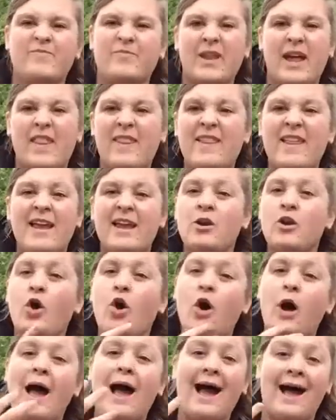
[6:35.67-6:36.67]
and they're
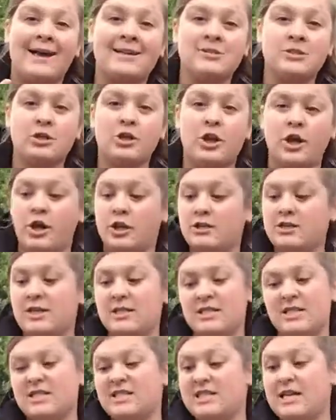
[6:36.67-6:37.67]
not as good as
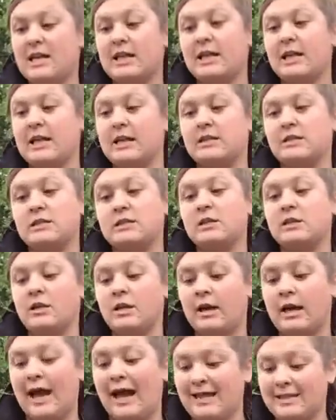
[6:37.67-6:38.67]
a stick that
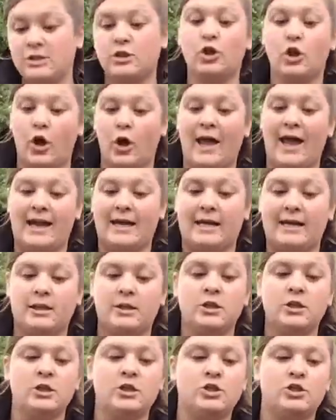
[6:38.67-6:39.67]
hasn't got any.
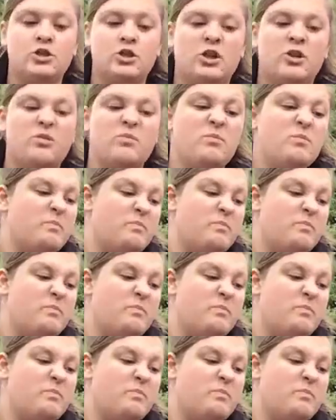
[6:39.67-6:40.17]
So